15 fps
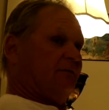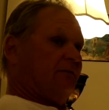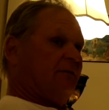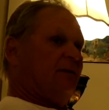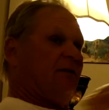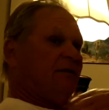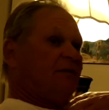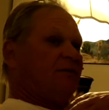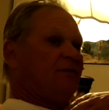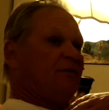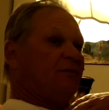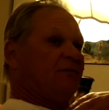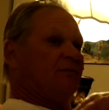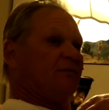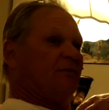I had
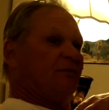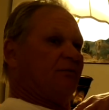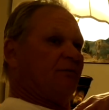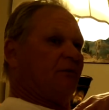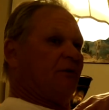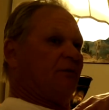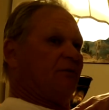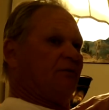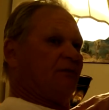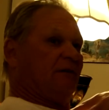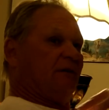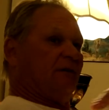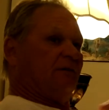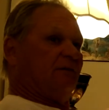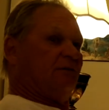tubes in my throat.
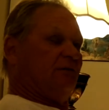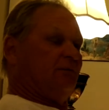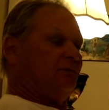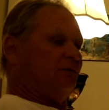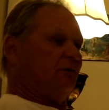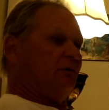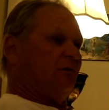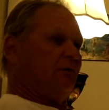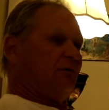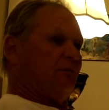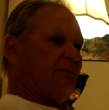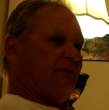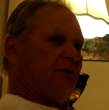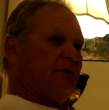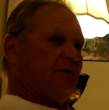I had tubes all over
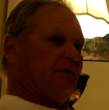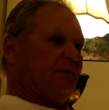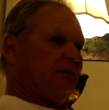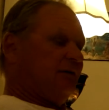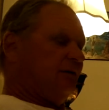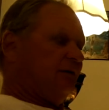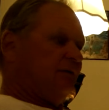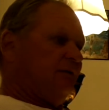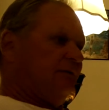me, you know.